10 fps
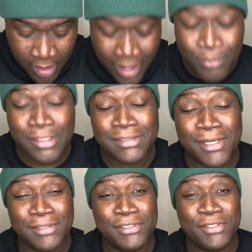I want to
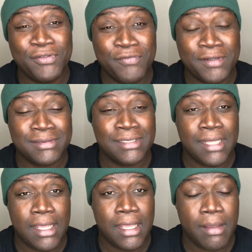talk to you folks
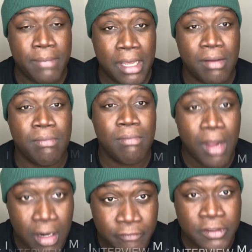today about
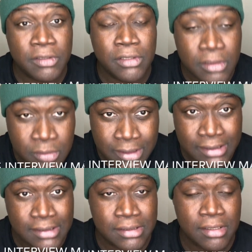Marvin
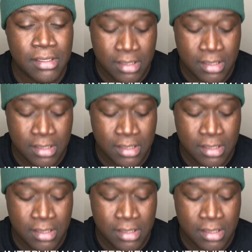Lewis